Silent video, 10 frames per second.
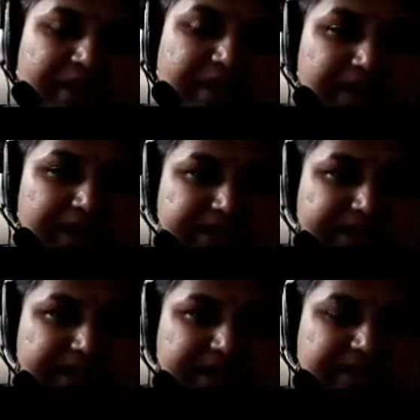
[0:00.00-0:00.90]

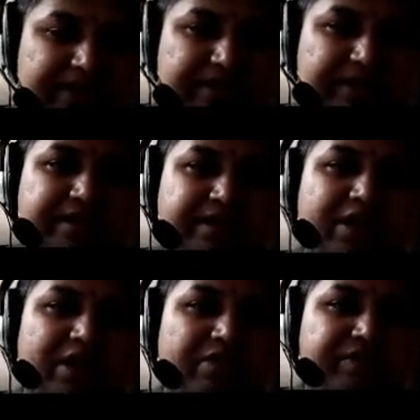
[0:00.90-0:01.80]
intensity
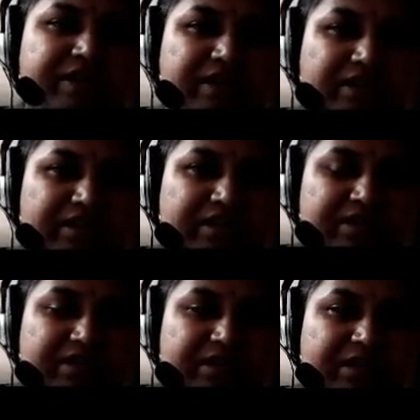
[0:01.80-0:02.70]
of the
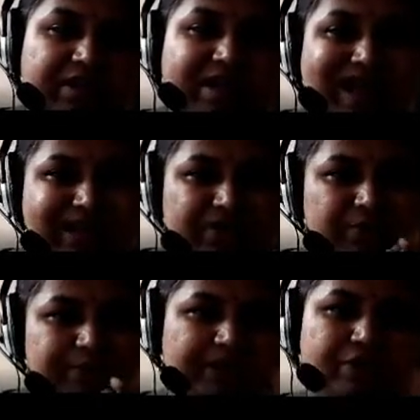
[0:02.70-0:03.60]
light to
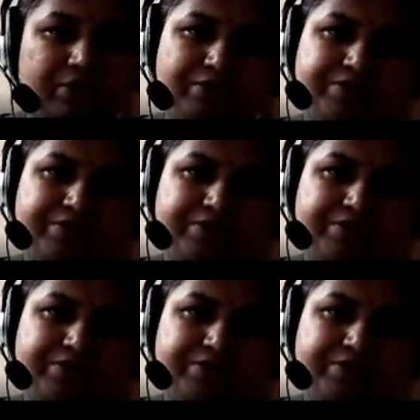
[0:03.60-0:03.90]
be glow.